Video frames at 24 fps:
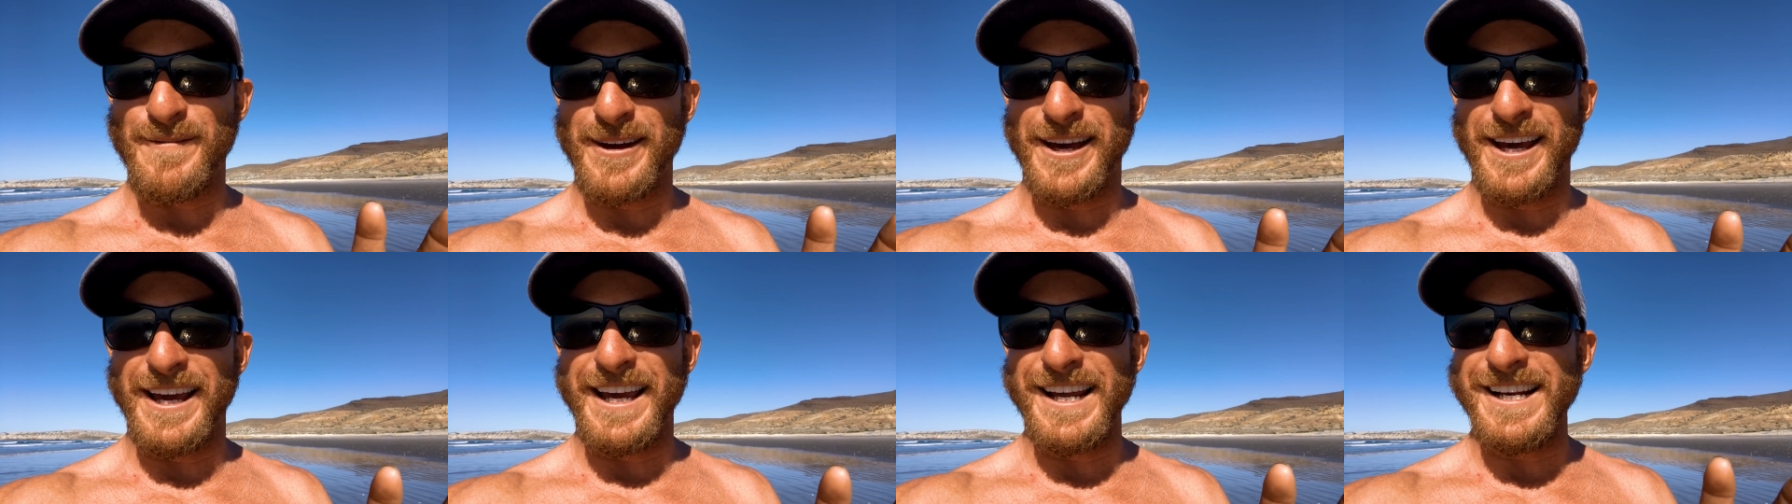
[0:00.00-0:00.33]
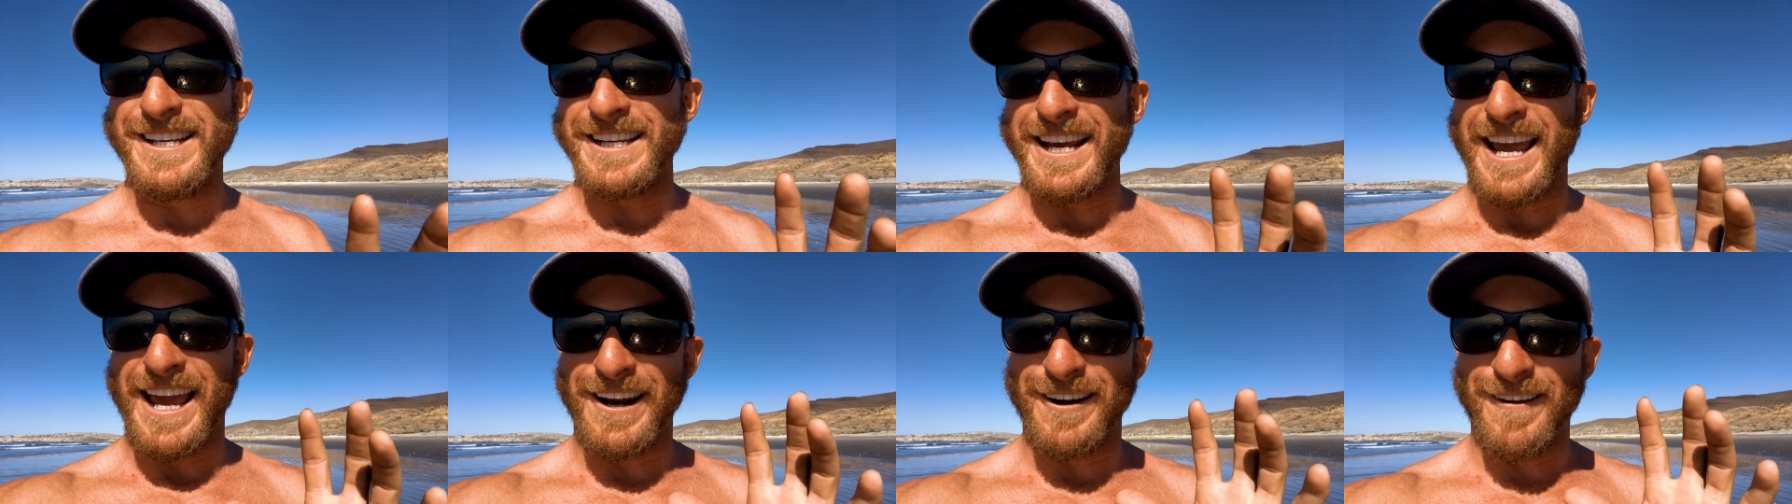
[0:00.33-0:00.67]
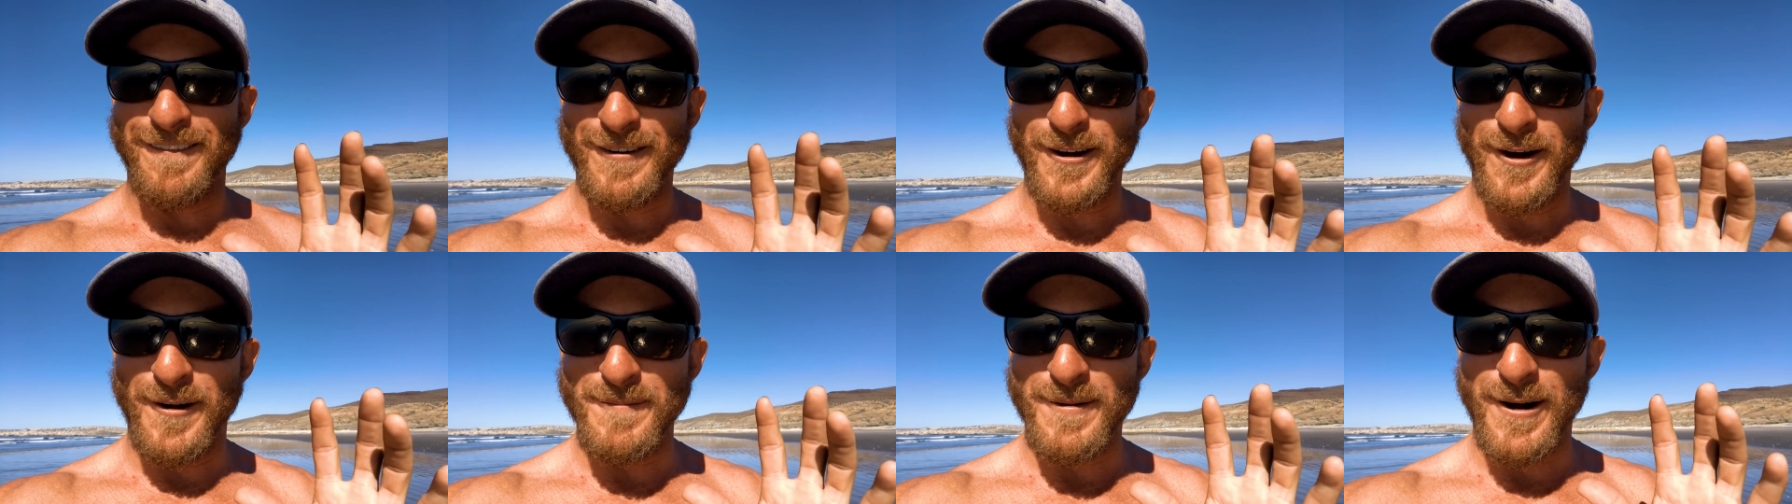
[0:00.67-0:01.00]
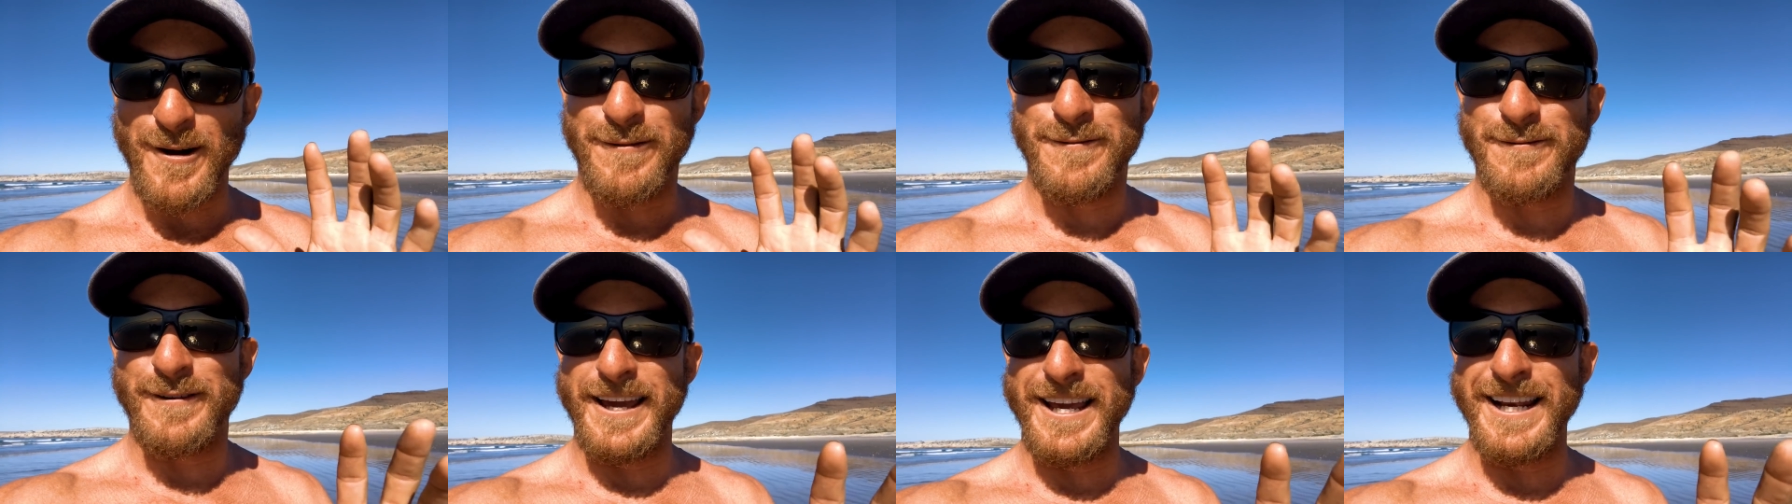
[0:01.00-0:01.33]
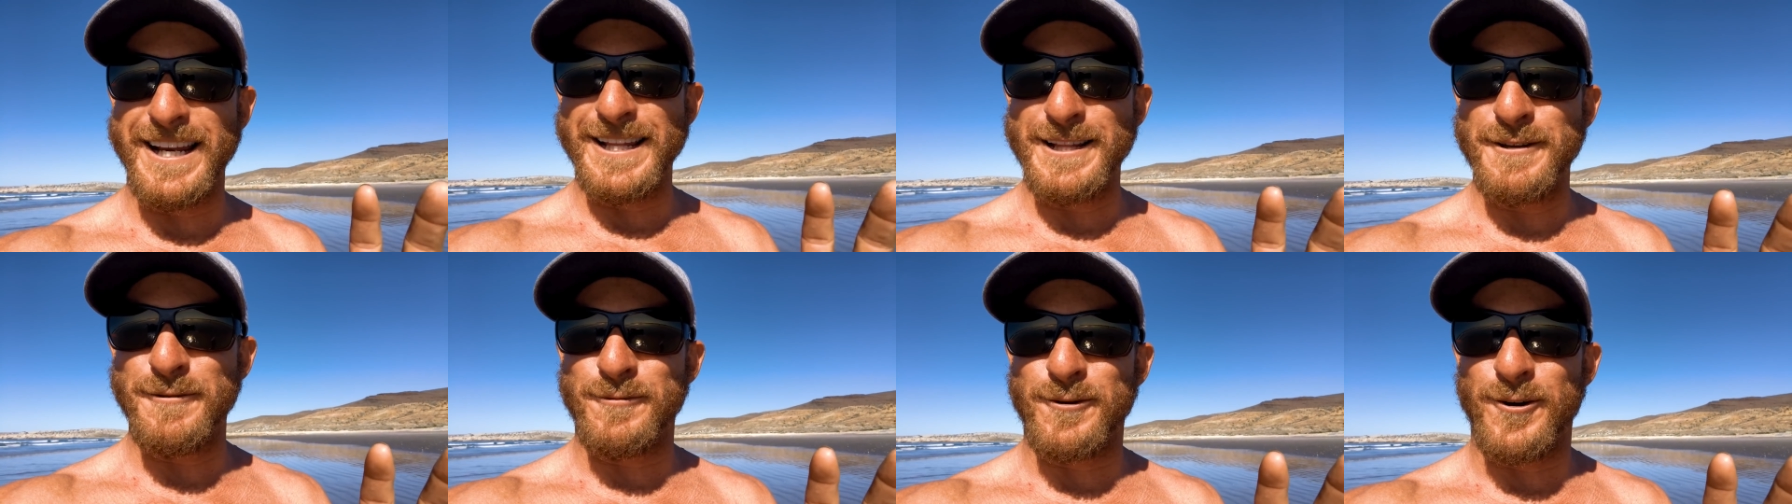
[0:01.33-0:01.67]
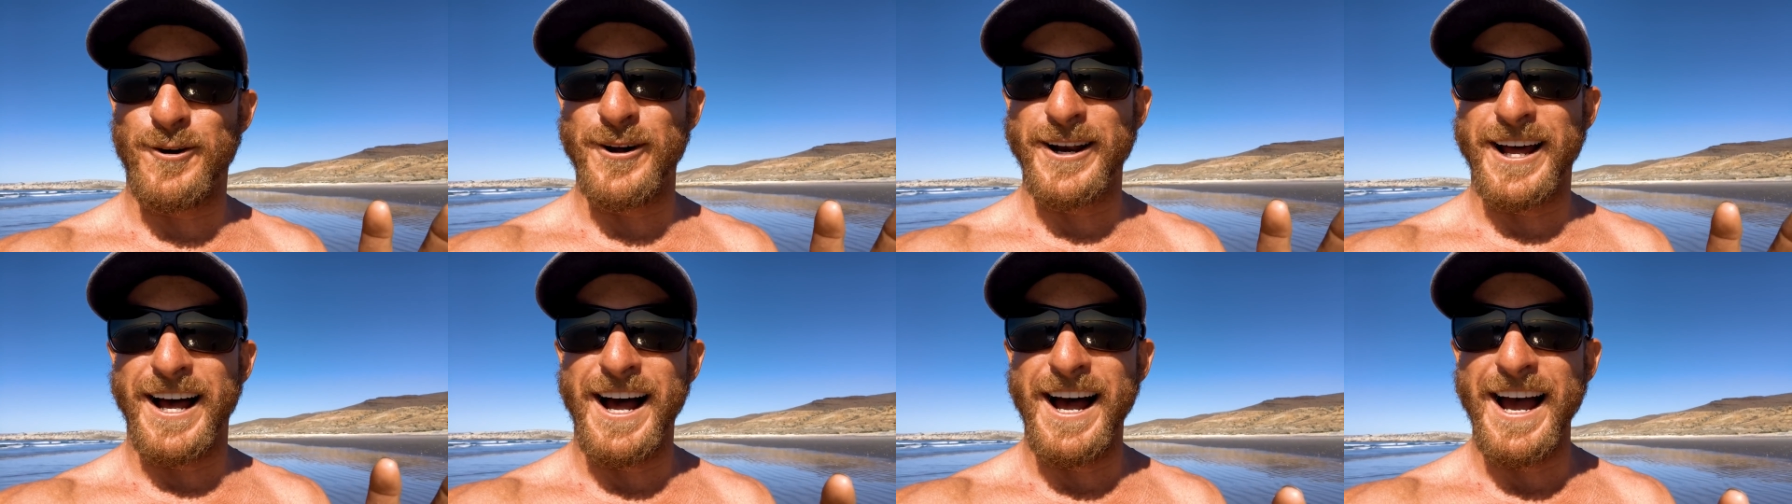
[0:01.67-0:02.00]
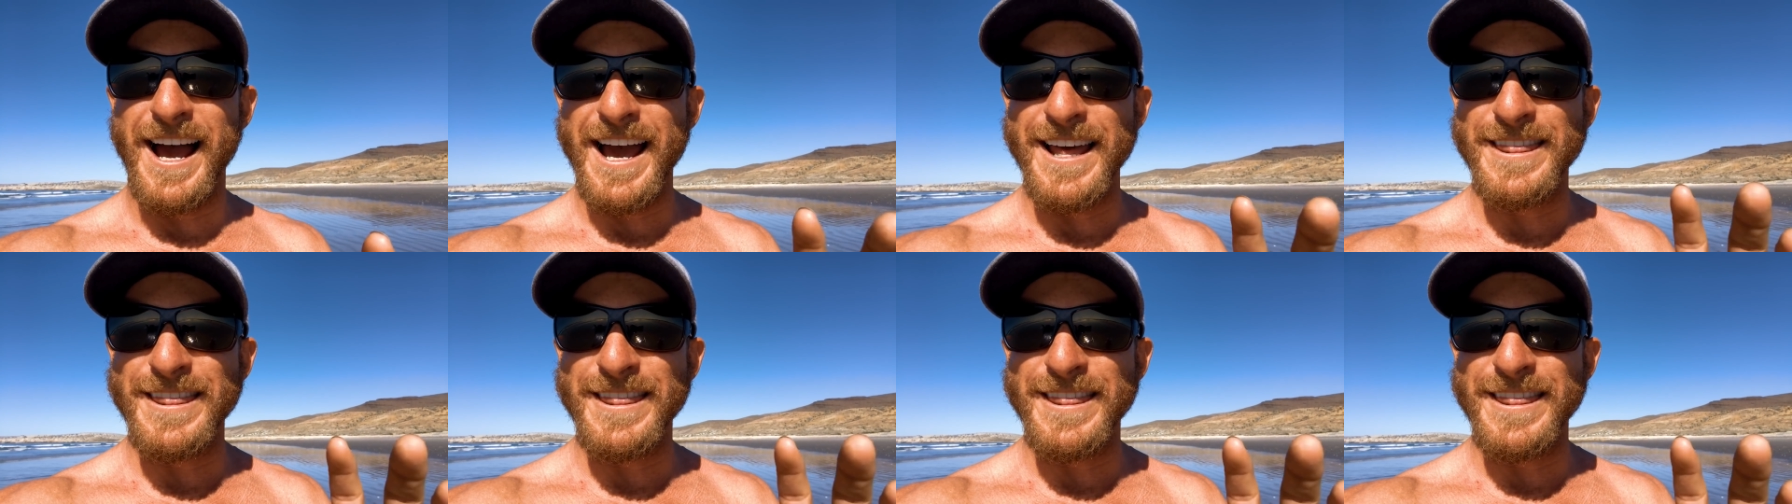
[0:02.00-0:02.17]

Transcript: beach and I've got my feet in the water,